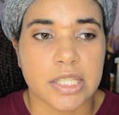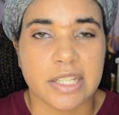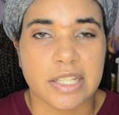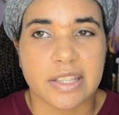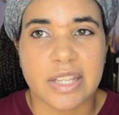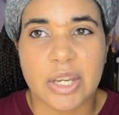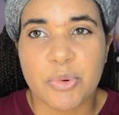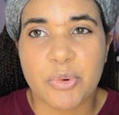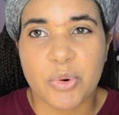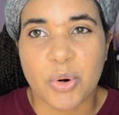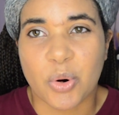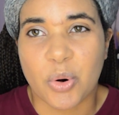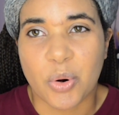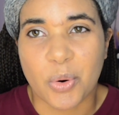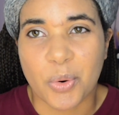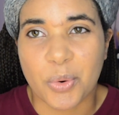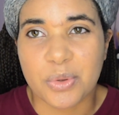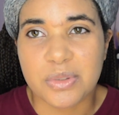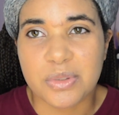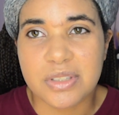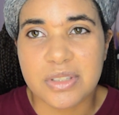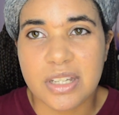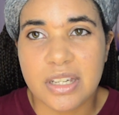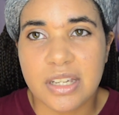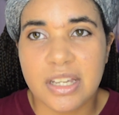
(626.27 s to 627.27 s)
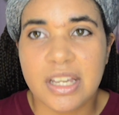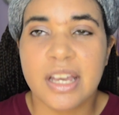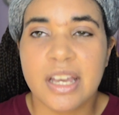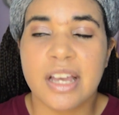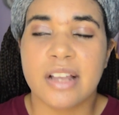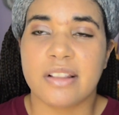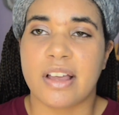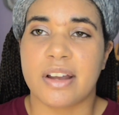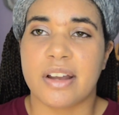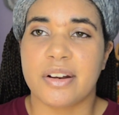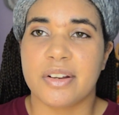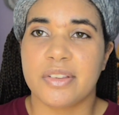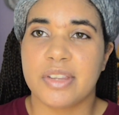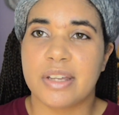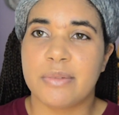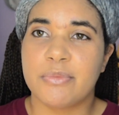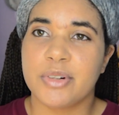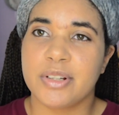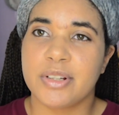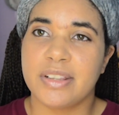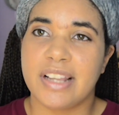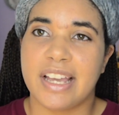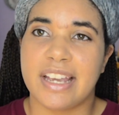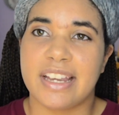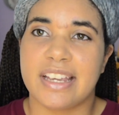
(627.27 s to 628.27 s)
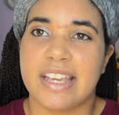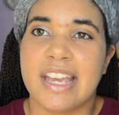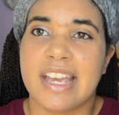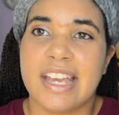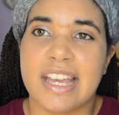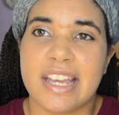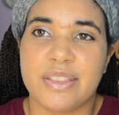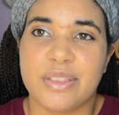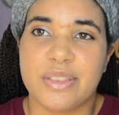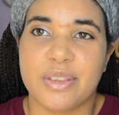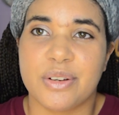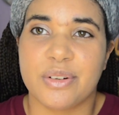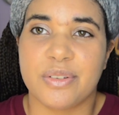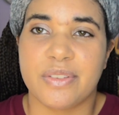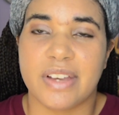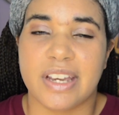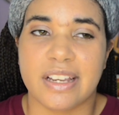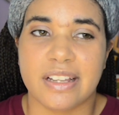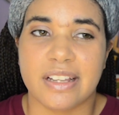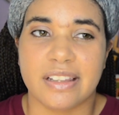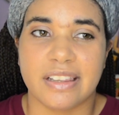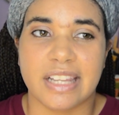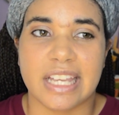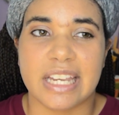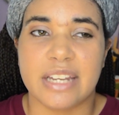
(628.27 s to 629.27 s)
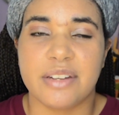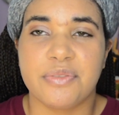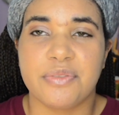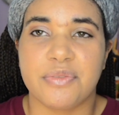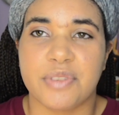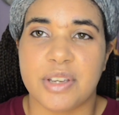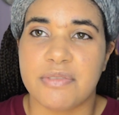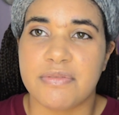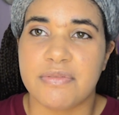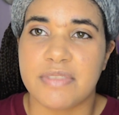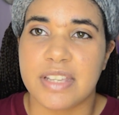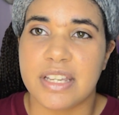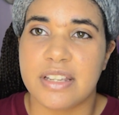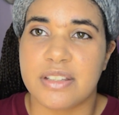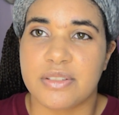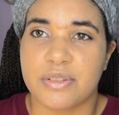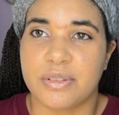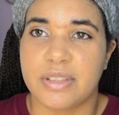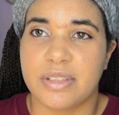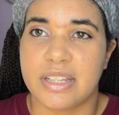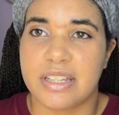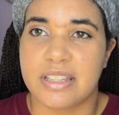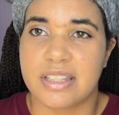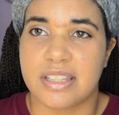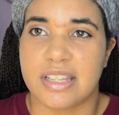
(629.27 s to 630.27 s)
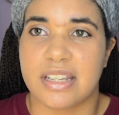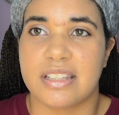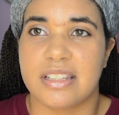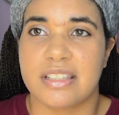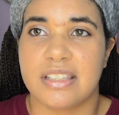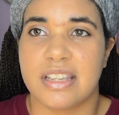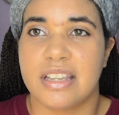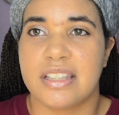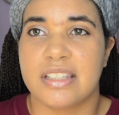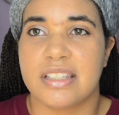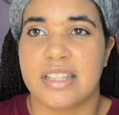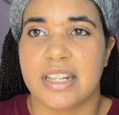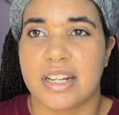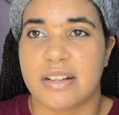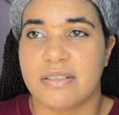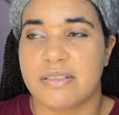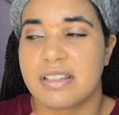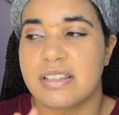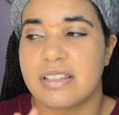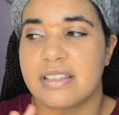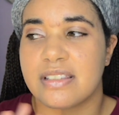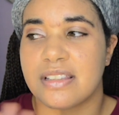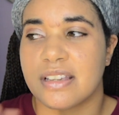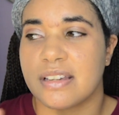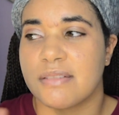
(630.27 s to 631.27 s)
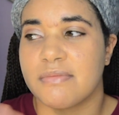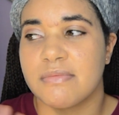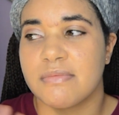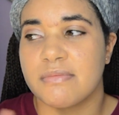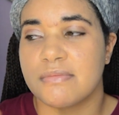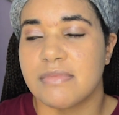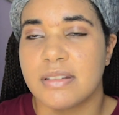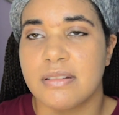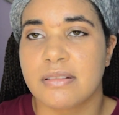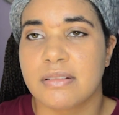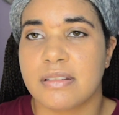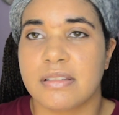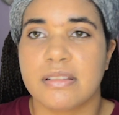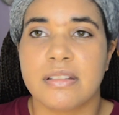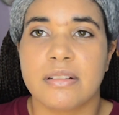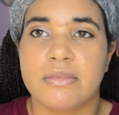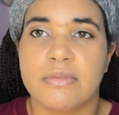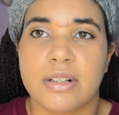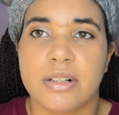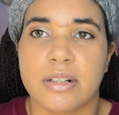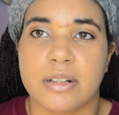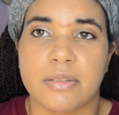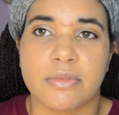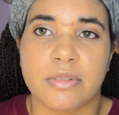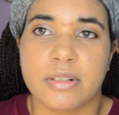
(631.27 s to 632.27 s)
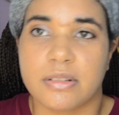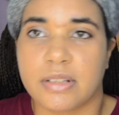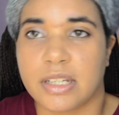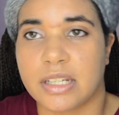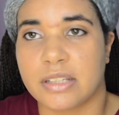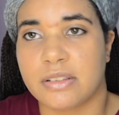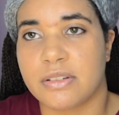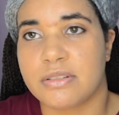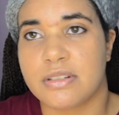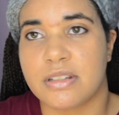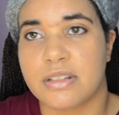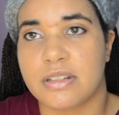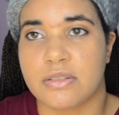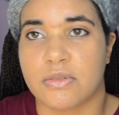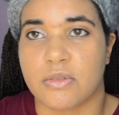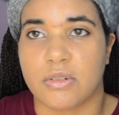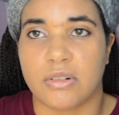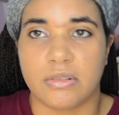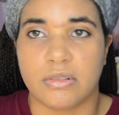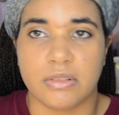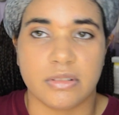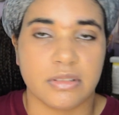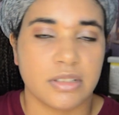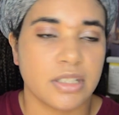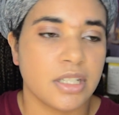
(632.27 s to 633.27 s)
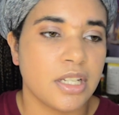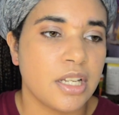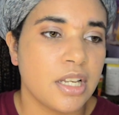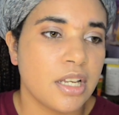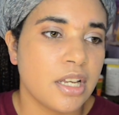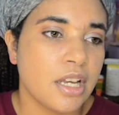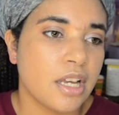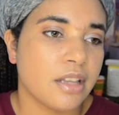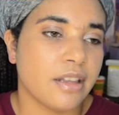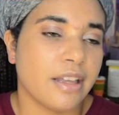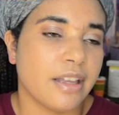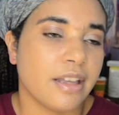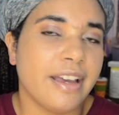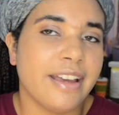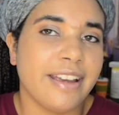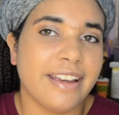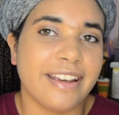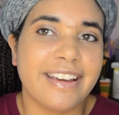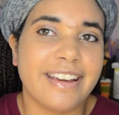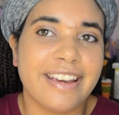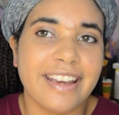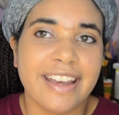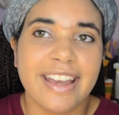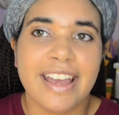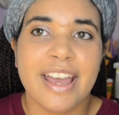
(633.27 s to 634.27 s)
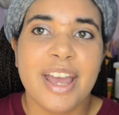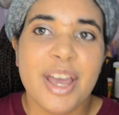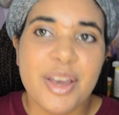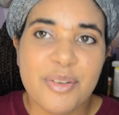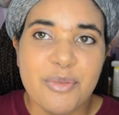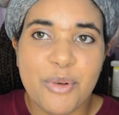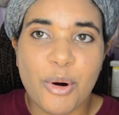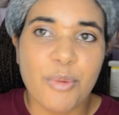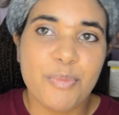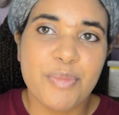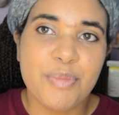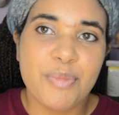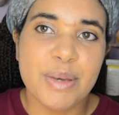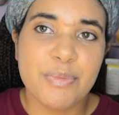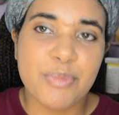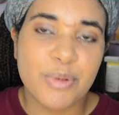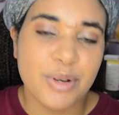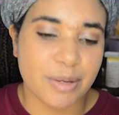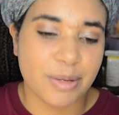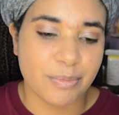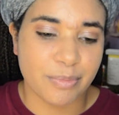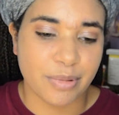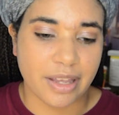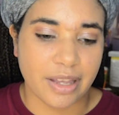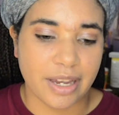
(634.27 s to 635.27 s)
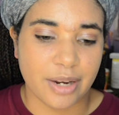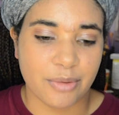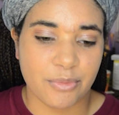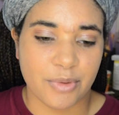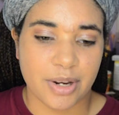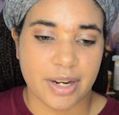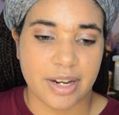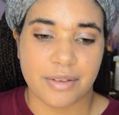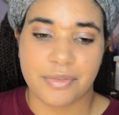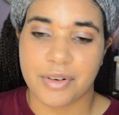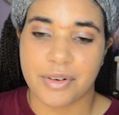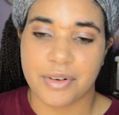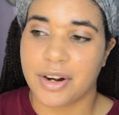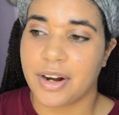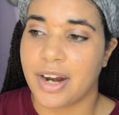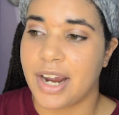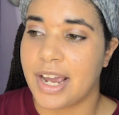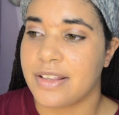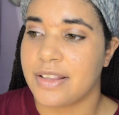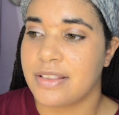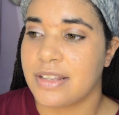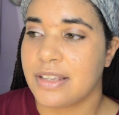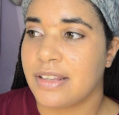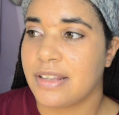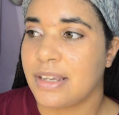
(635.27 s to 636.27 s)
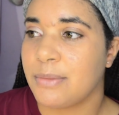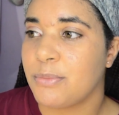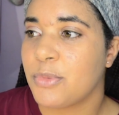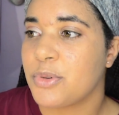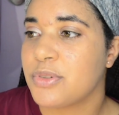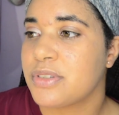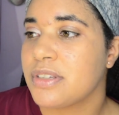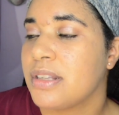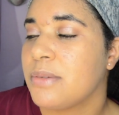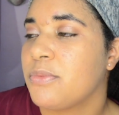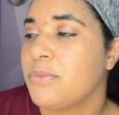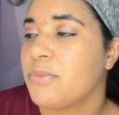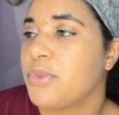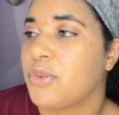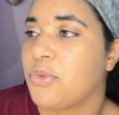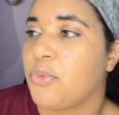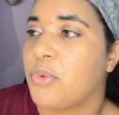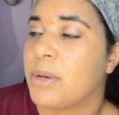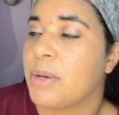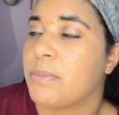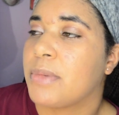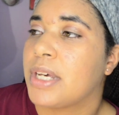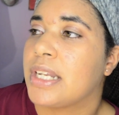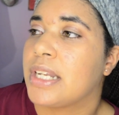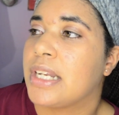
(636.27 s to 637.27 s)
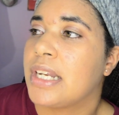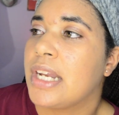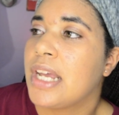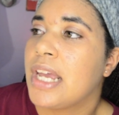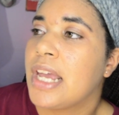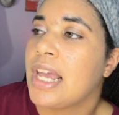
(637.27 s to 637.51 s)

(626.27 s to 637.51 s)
Like they were old. A lot of them were like in their like late 50s, early 60s. And I was just like, like whatever, like they're just old. Like old people complain, whatever. And then like most of them were women.